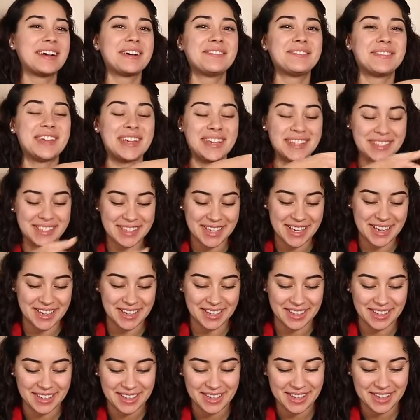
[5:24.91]
amazing.
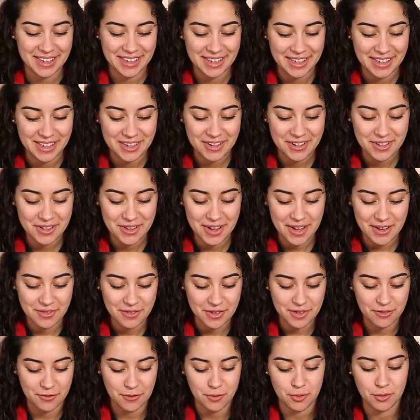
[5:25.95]
Here you have
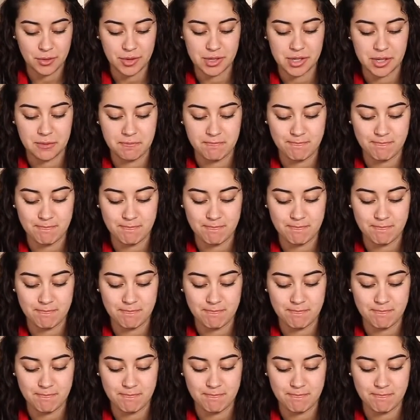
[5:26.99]
it, folks.